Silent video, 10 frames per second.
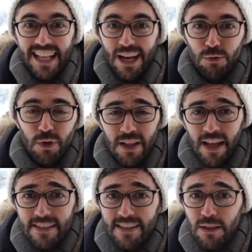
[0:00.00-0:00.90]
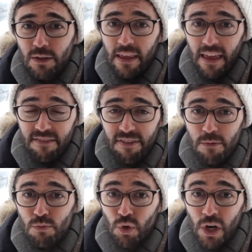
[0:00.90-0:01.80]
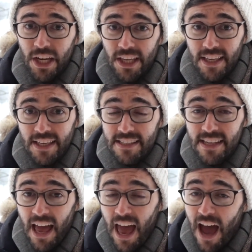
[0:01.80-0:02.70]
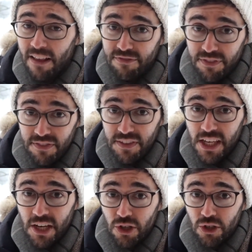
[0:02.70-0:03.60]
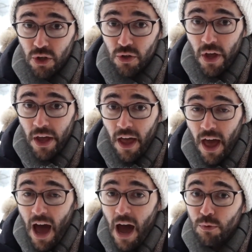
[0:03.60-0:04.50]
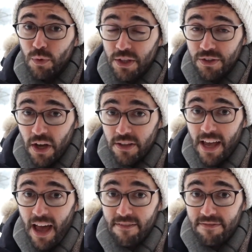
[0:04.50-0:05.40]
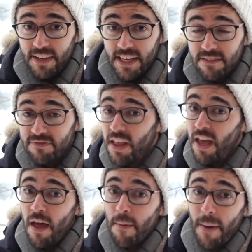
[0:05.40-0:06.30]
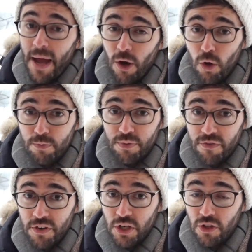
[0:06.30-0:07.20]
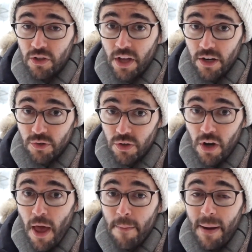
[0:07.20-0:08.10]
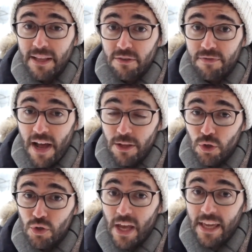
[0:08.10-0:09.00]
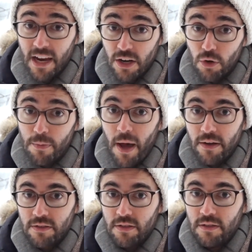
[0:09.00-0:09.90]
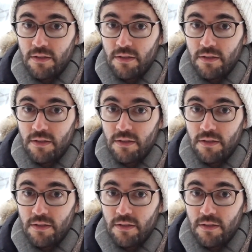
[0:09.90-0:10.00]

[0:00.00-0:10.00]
And I realized that if I'm where he is at 50 years old, I will not have lived my whole professional career by the values I care about. Because